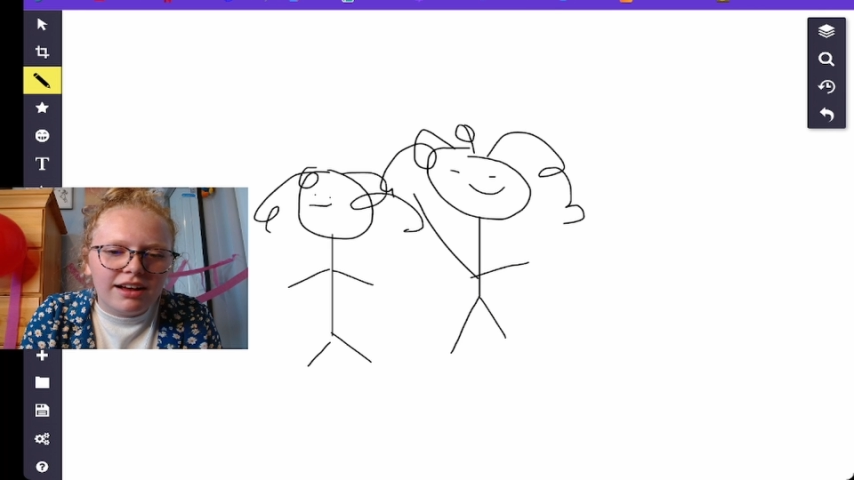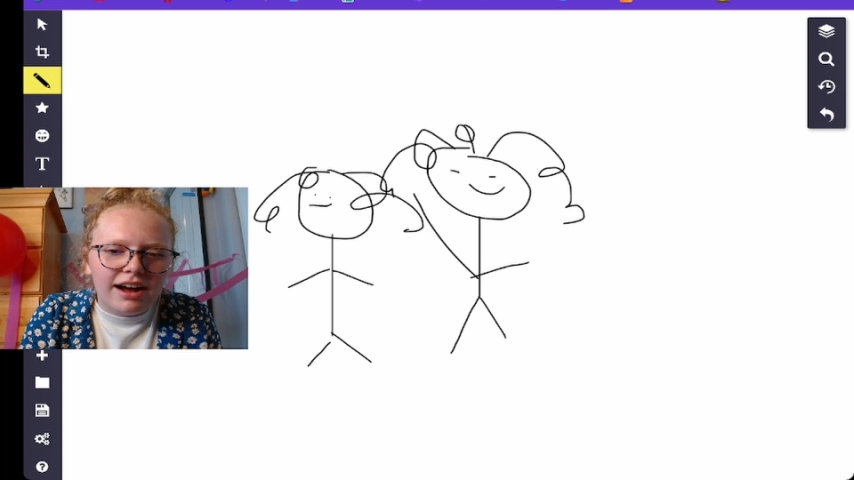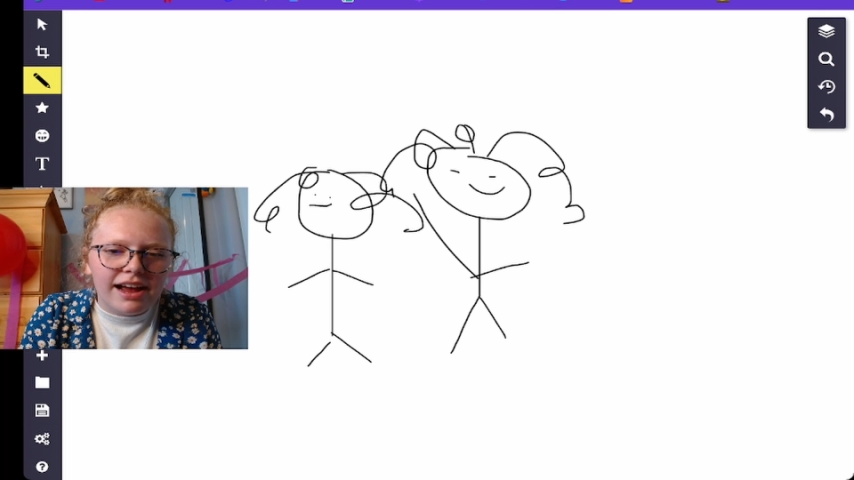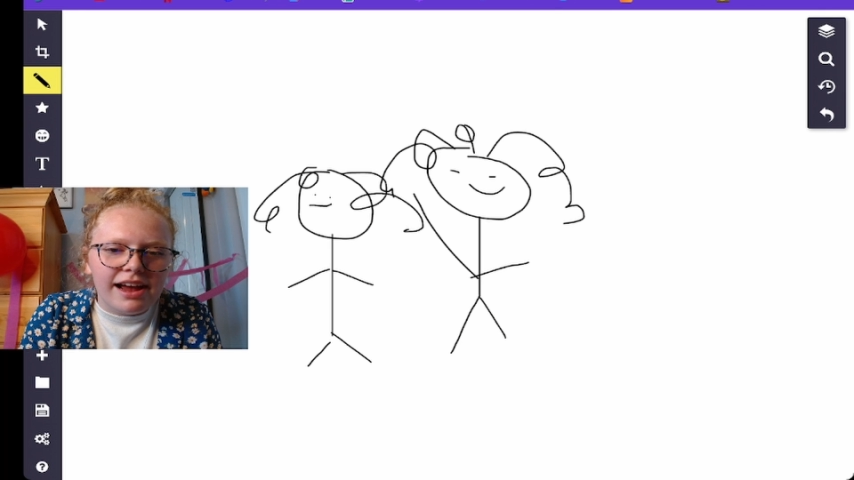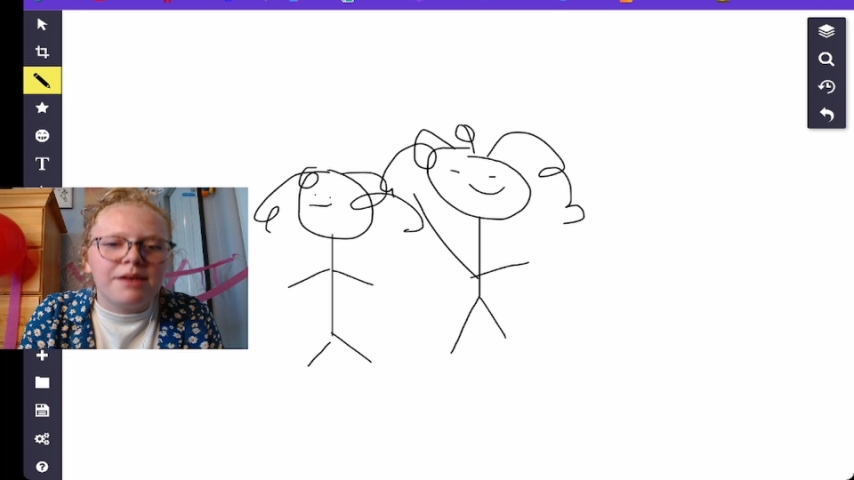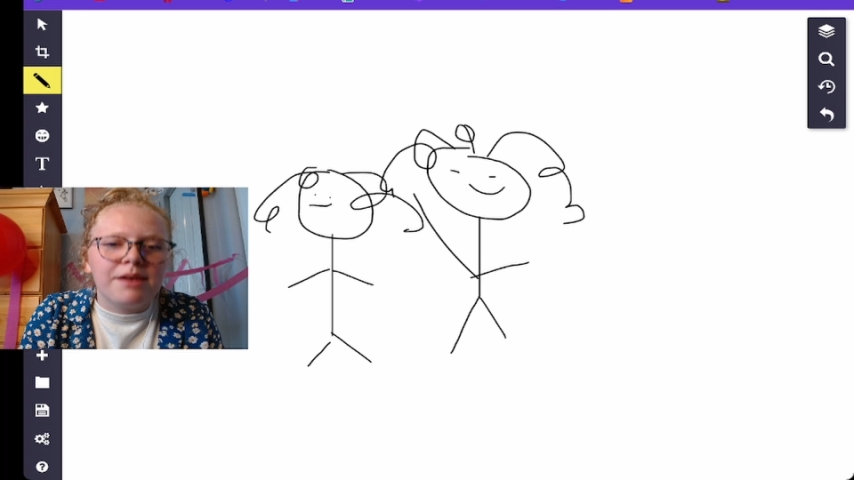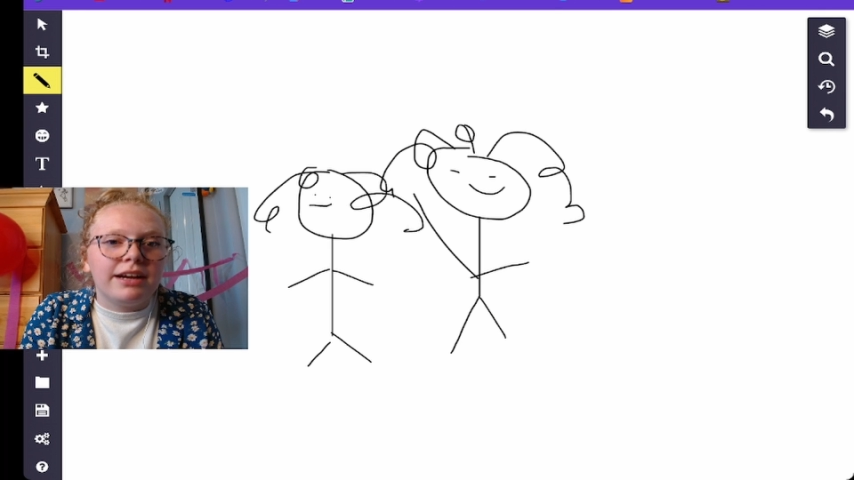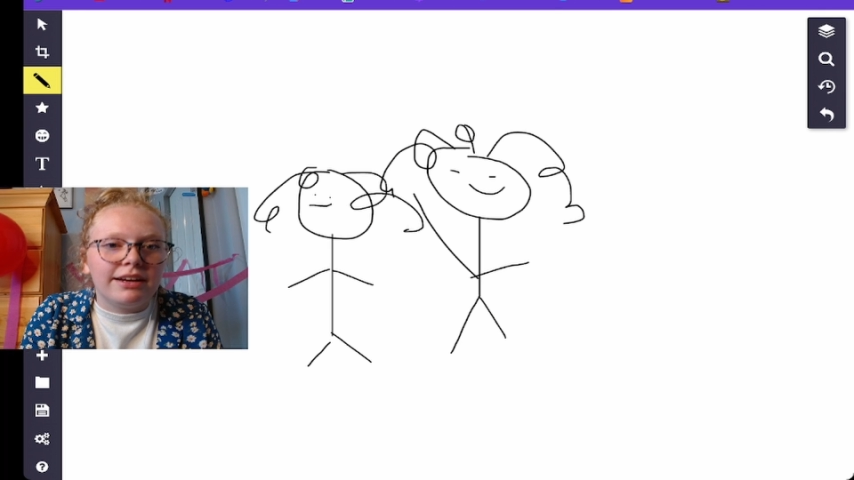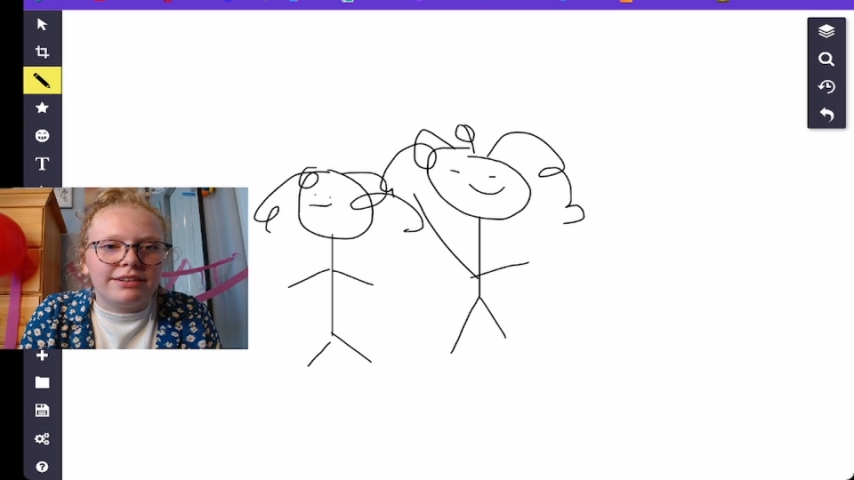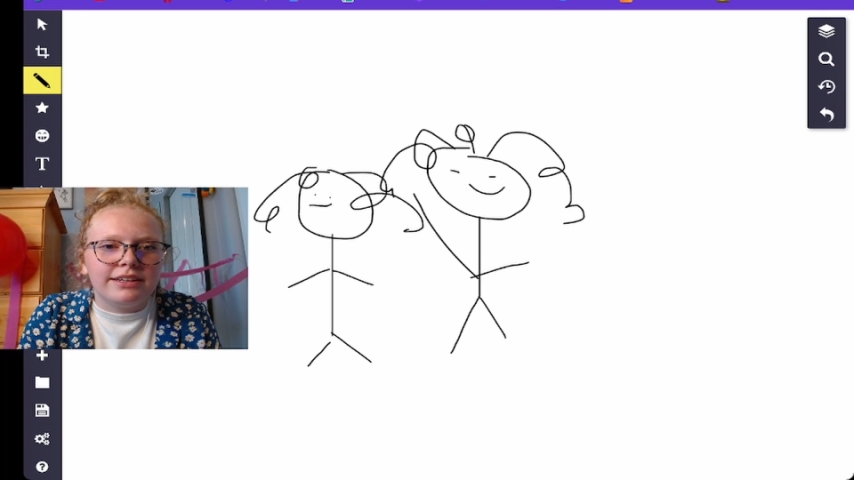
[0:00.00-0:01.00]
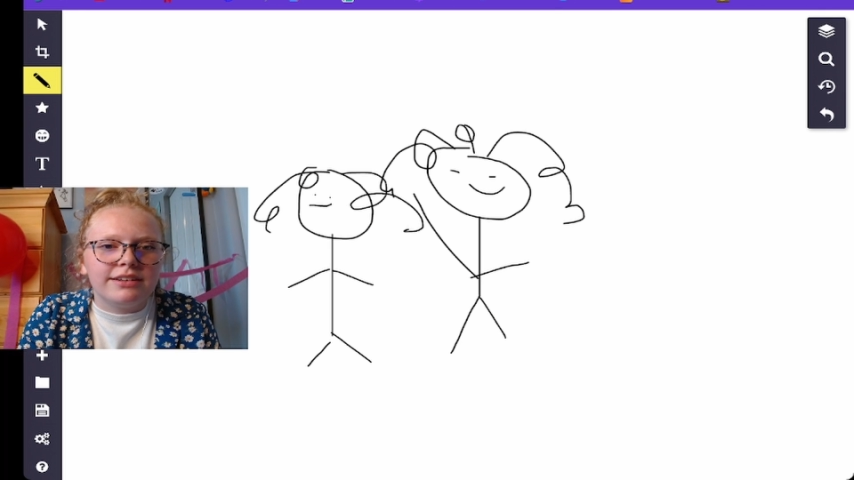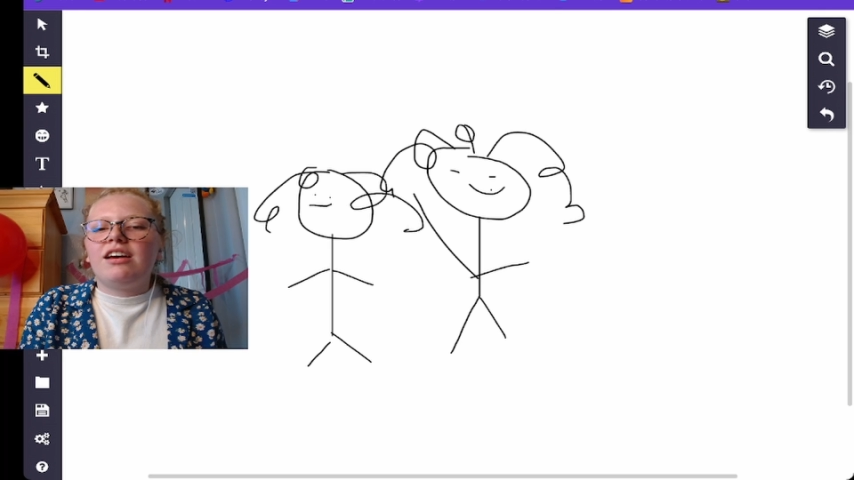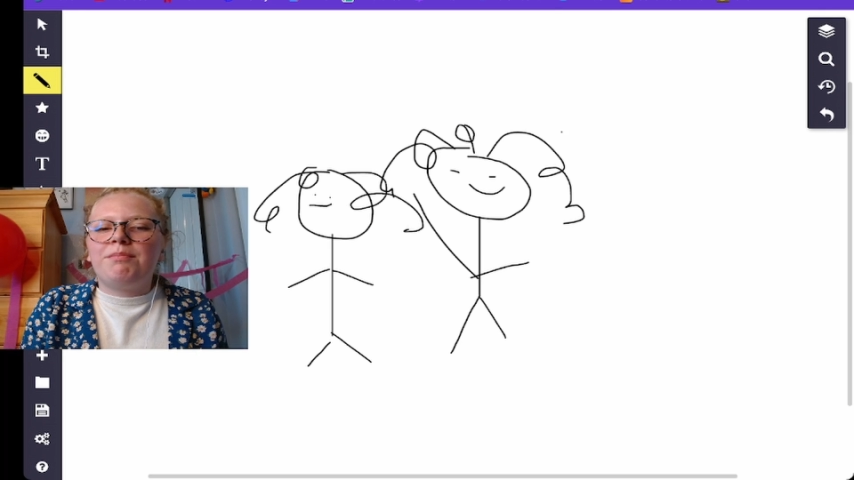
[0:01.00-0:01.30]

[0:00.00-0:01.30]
I am an alien.